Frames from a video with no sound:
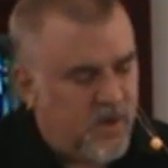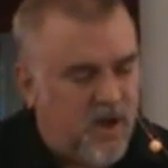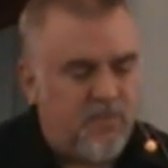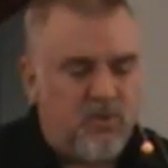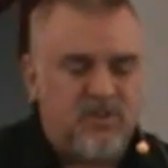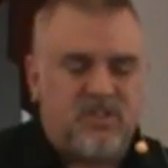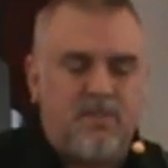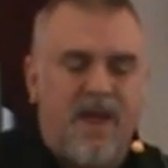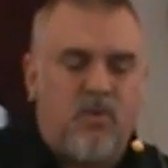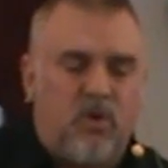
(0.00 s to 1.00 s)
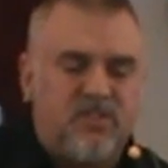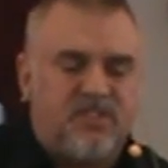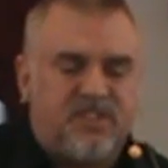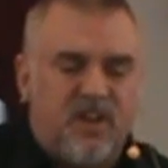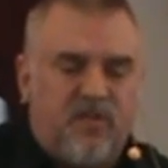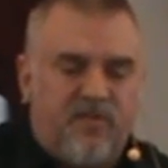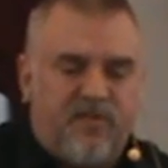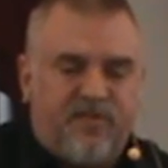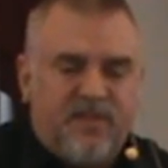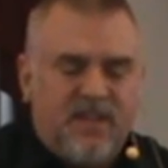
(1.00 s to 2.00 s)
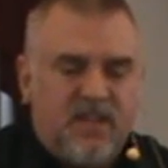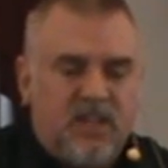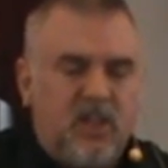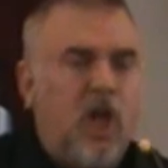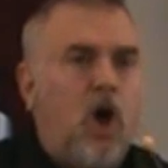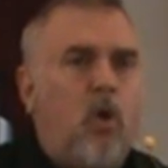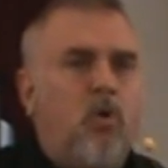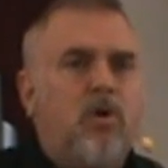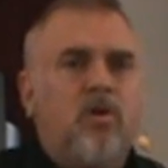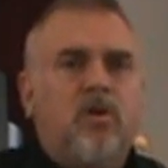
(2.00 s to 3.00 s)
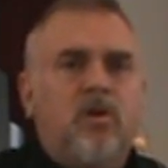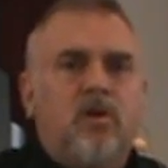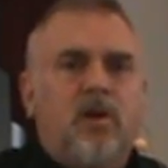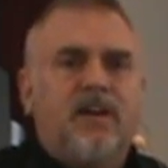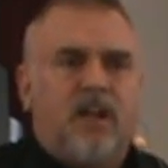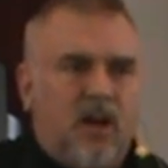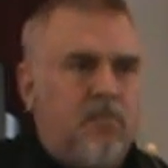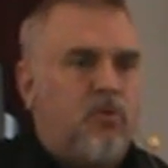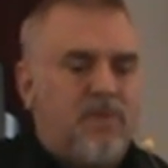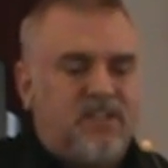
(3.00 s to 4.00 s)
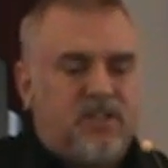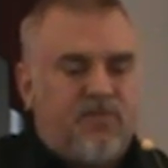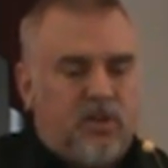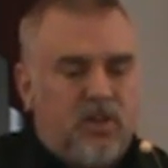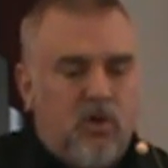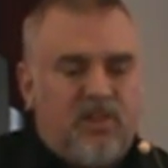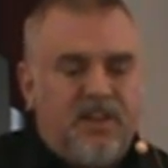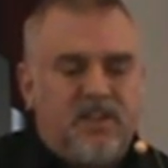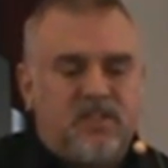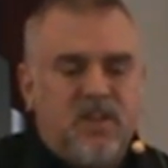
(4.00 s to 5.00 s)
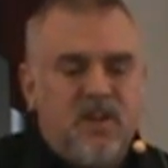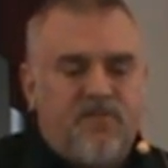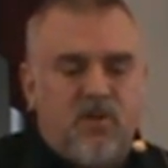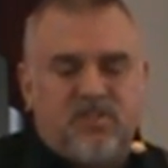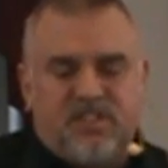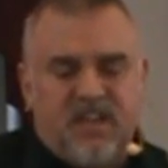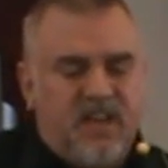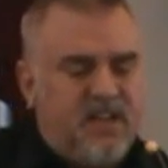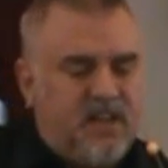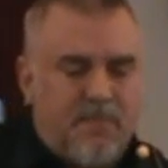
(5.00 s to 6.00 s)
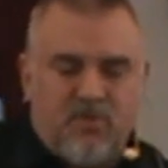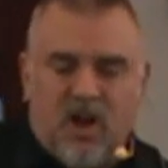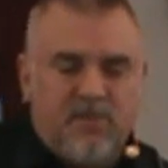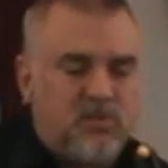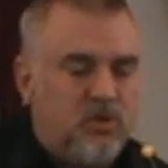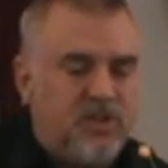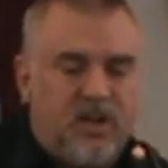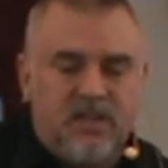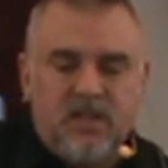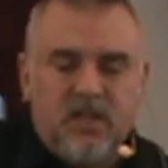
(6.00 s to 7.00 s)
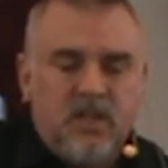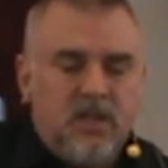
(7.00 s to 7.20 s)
Humble is to make oneself low. I've got to humble myself to lowliness. Verse 10, and I promise we're done.